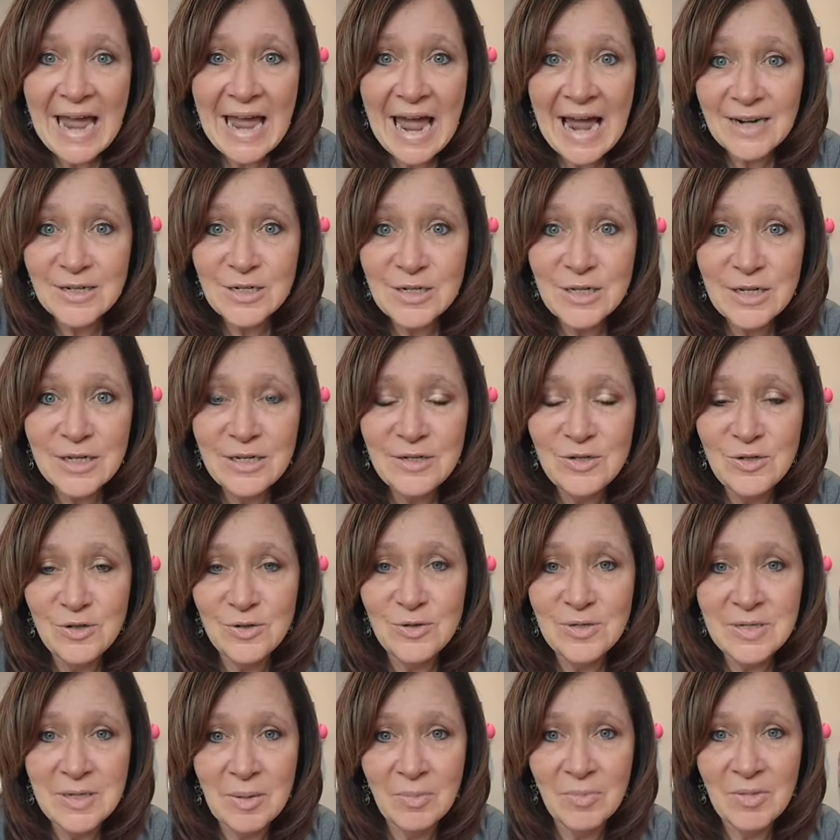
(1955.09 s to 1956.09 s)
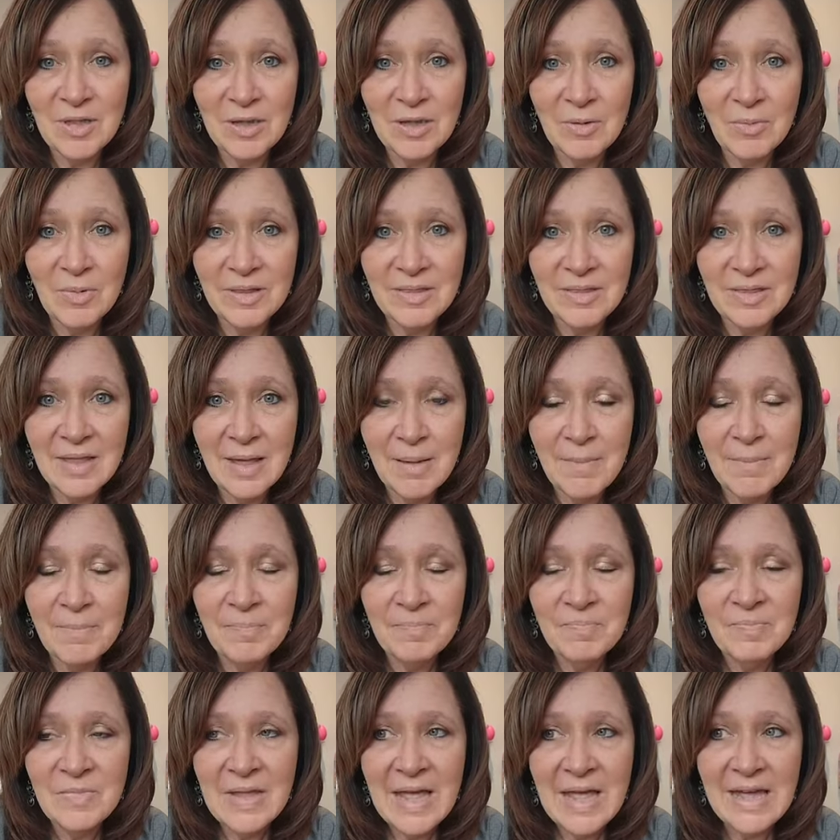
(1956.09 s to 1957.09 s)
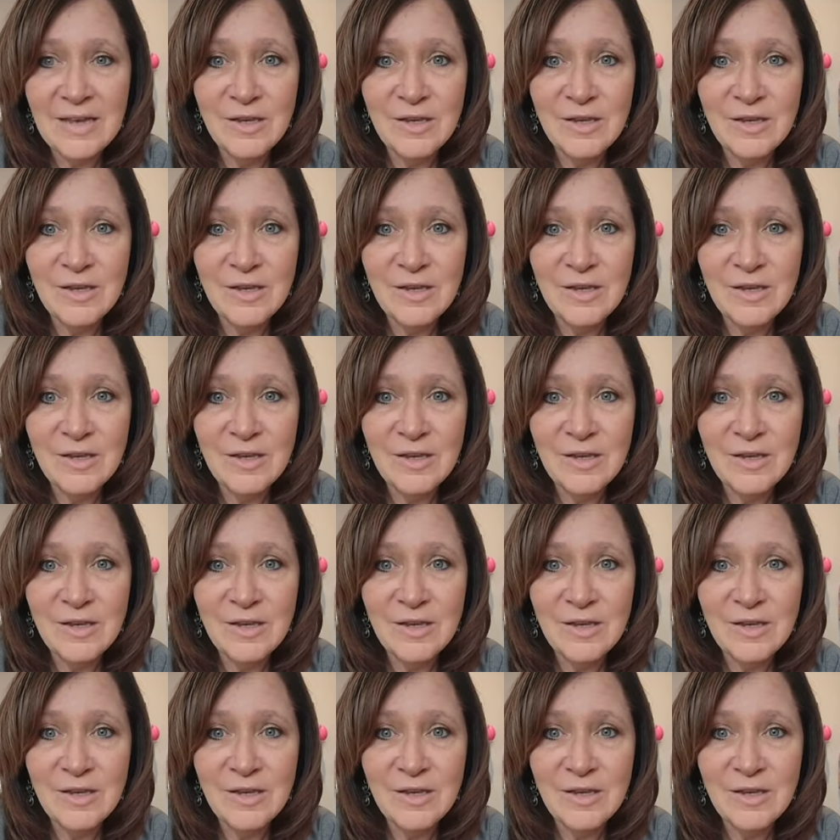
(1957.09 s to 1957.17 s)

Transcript: actually do something with them